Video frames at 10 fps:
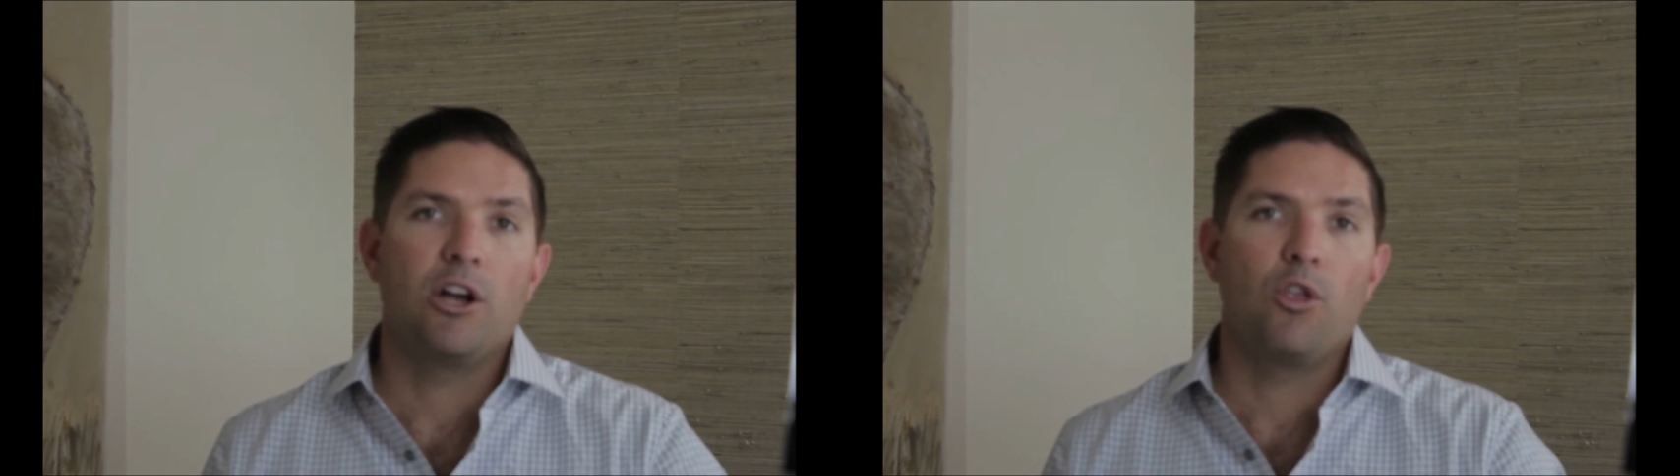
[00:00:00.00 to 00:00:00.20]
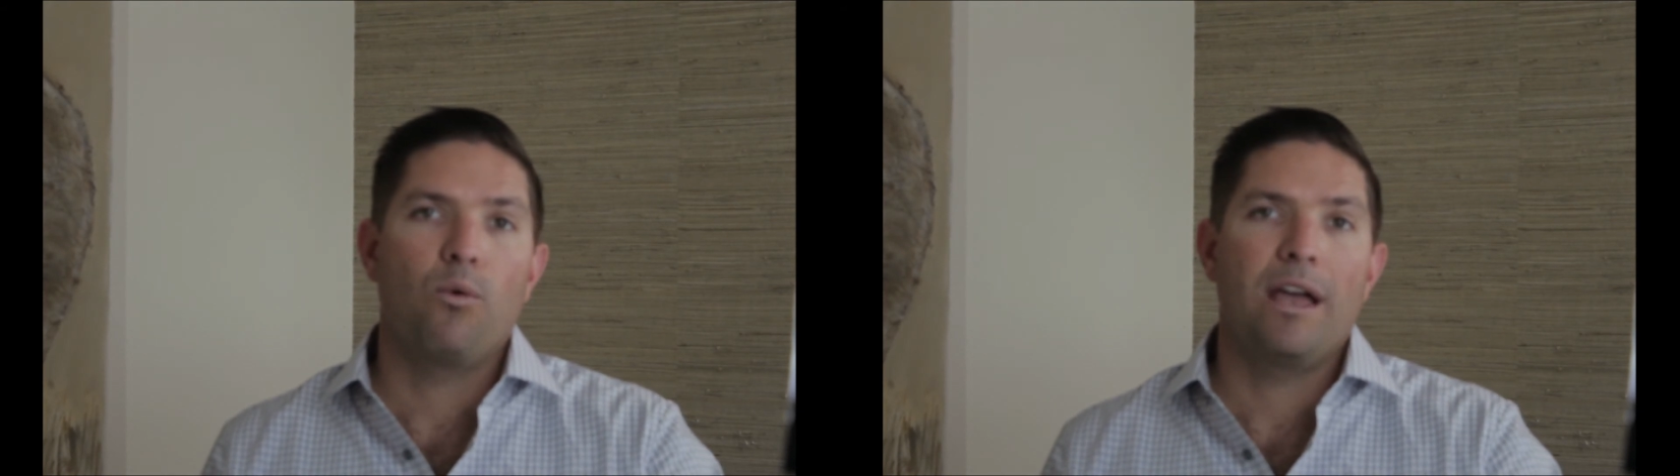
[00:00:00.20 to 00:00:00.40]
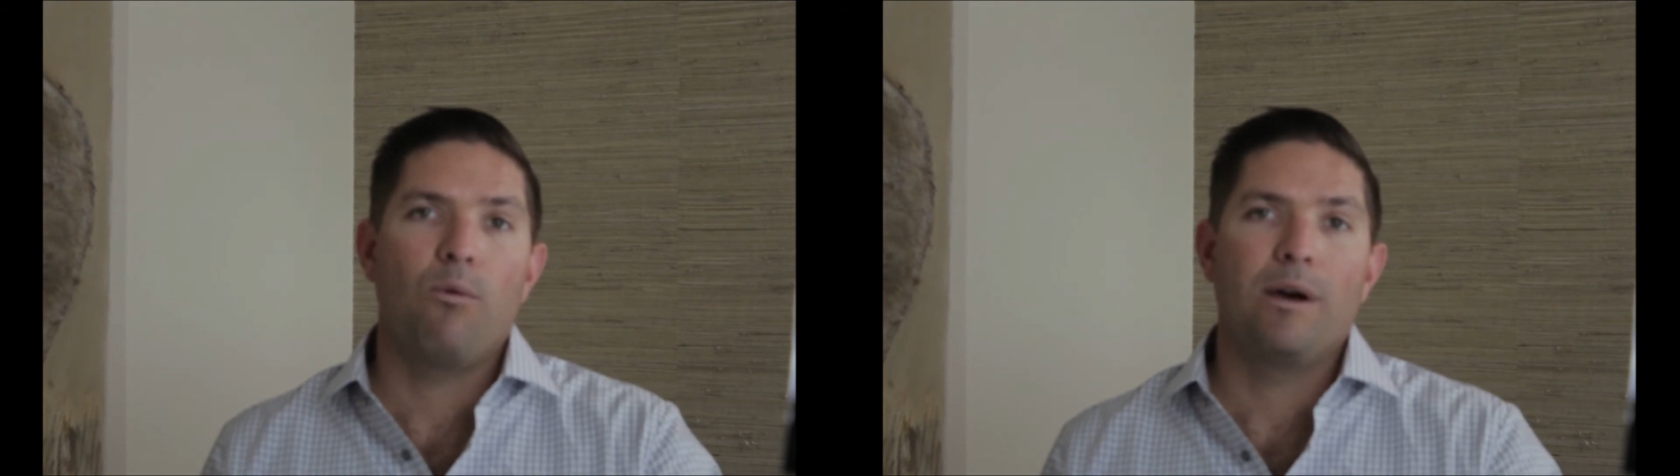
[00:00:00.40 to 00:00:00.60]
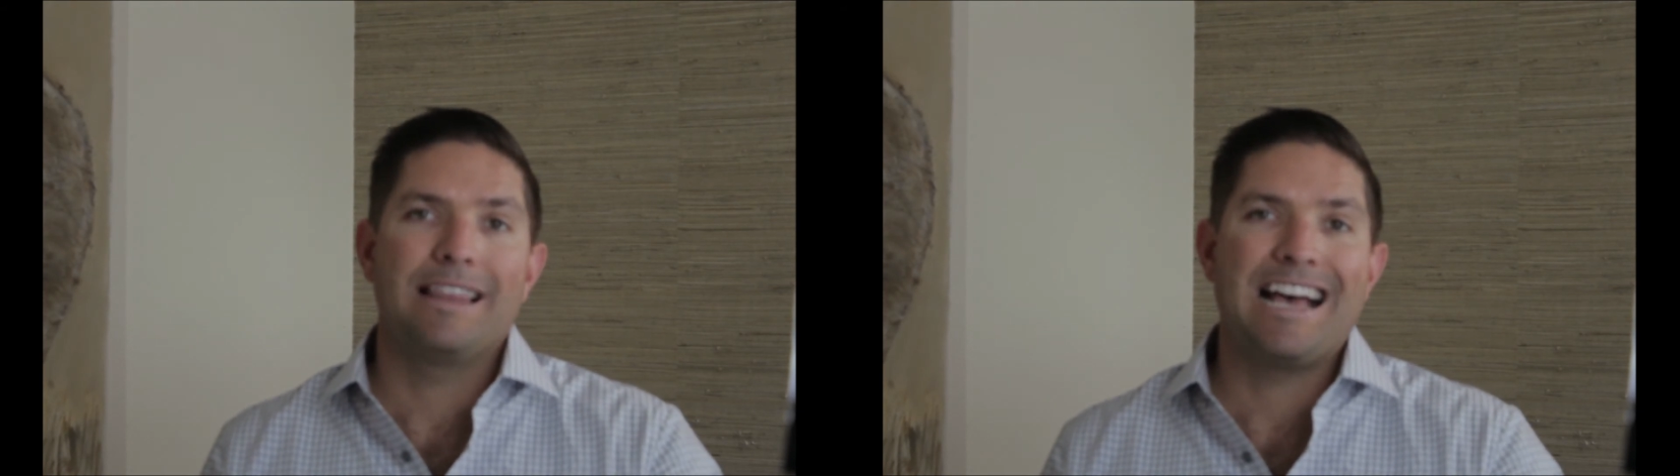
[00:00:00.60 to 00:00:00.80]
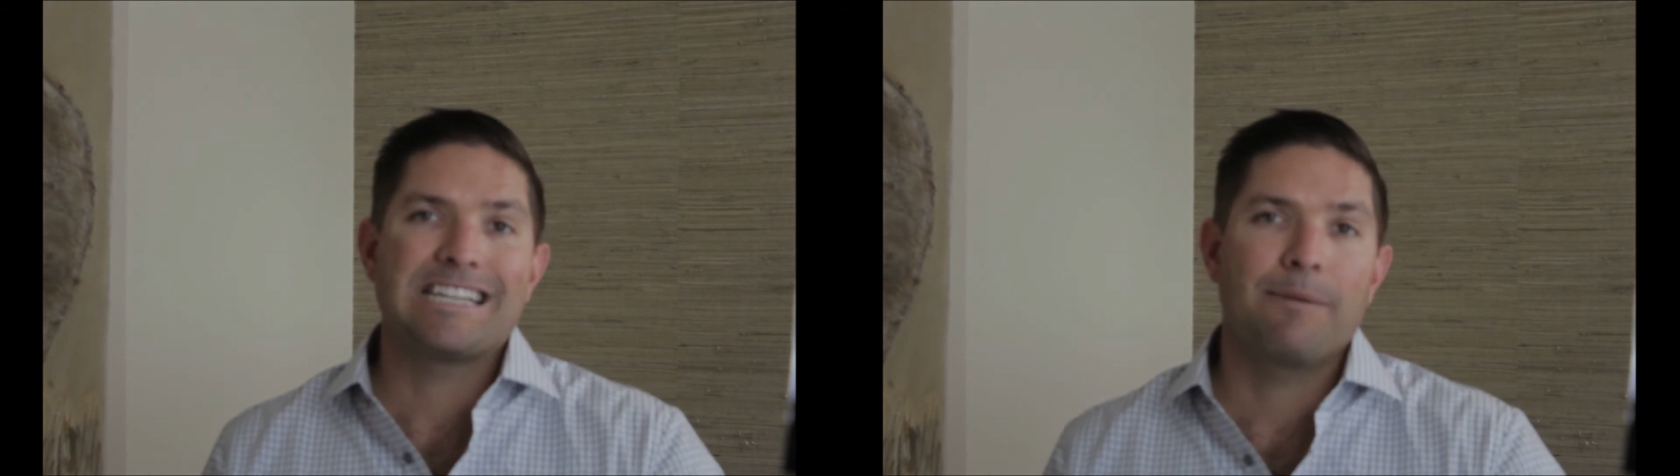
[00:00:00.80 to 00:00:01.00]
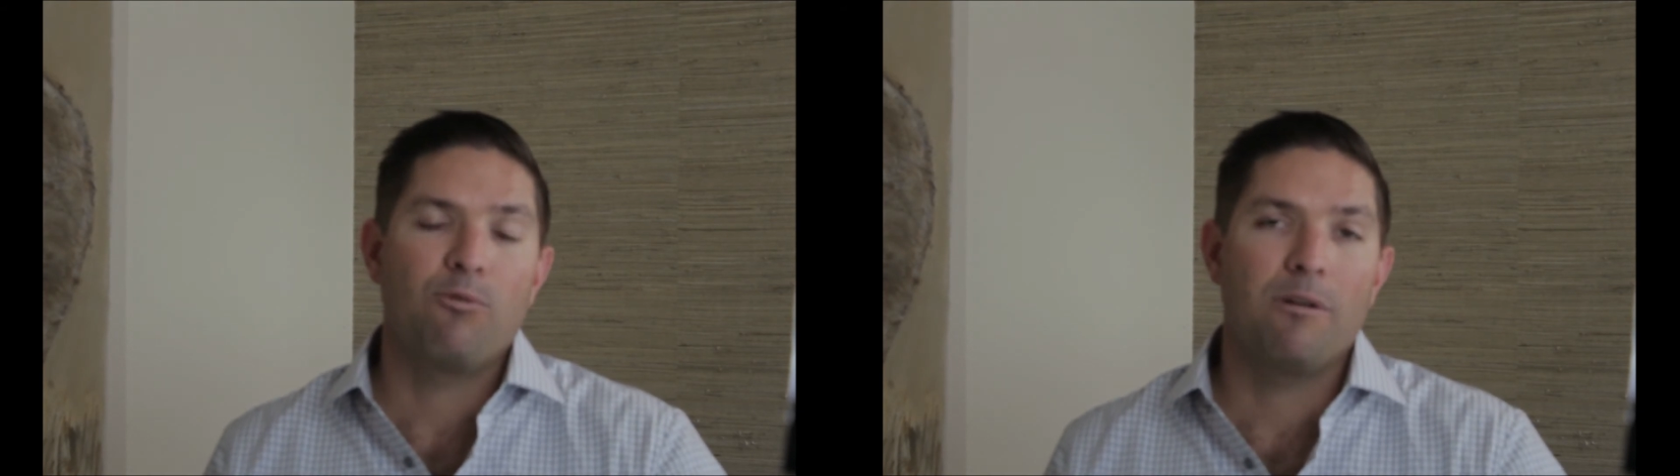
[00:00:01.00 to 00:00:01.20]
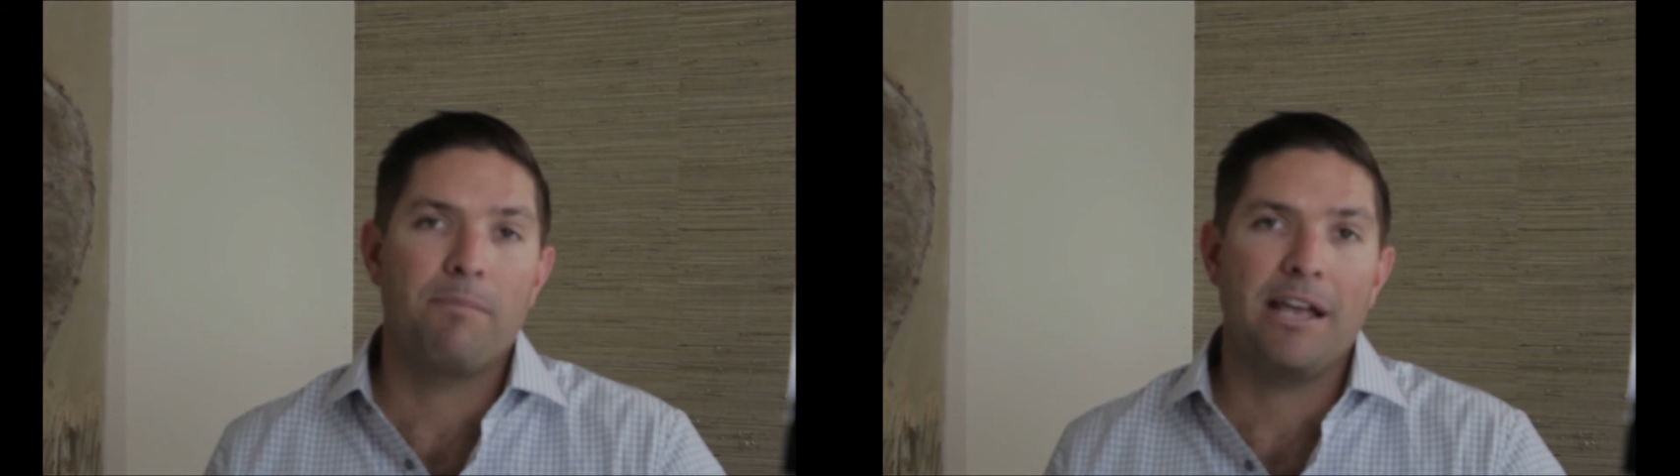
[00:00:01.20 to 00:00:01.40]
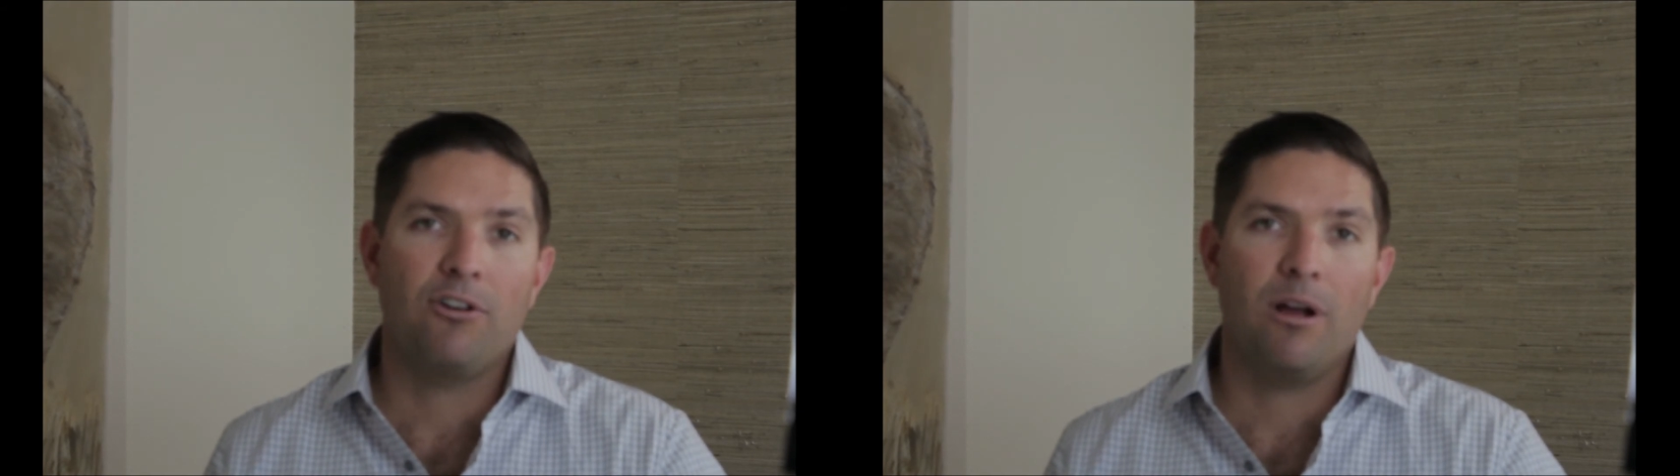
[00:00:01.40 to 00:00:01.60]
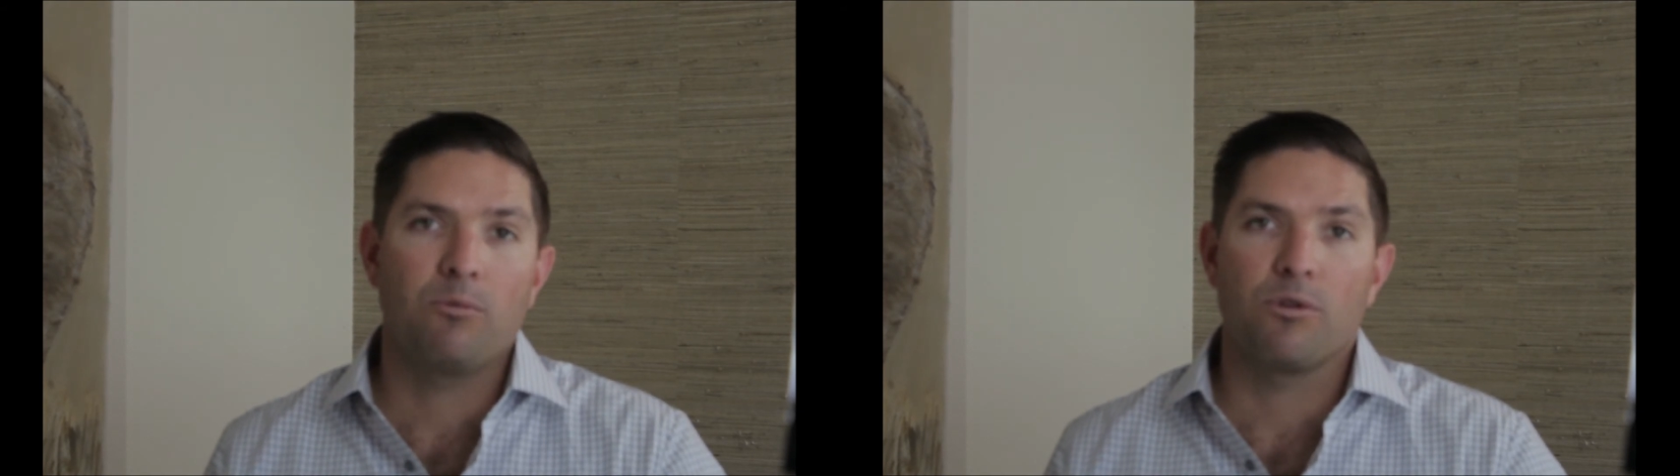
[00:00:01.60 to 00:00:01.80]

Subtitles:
go the way it went last time it went bankrupt,